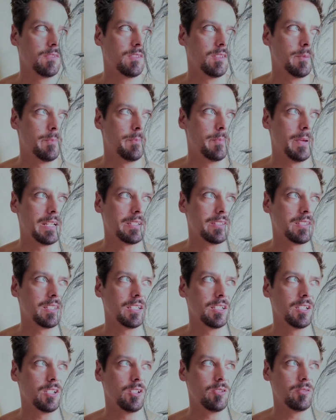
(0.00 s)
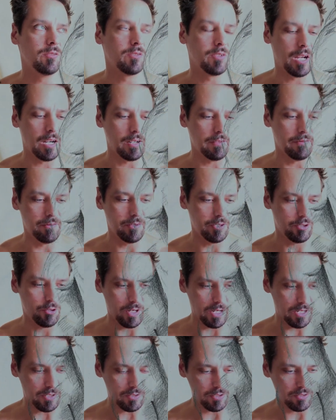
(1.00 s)
the best thing to do is kind of
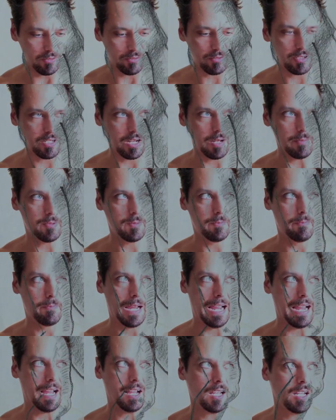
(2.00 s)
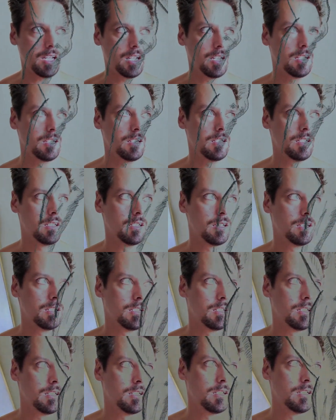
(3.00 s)
retrace your steps back
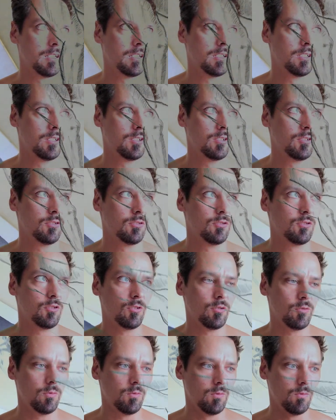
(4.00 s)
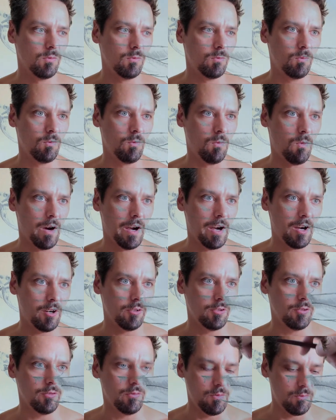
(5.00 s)
to where
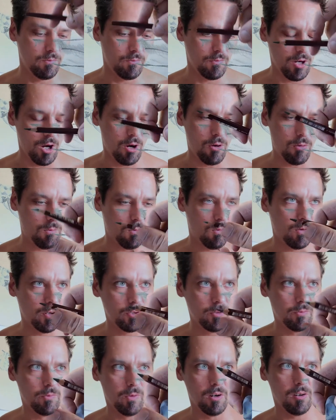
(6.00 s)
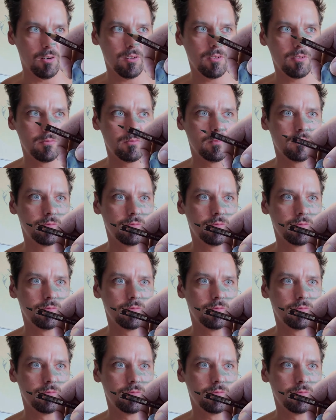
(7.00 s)
you know where you were.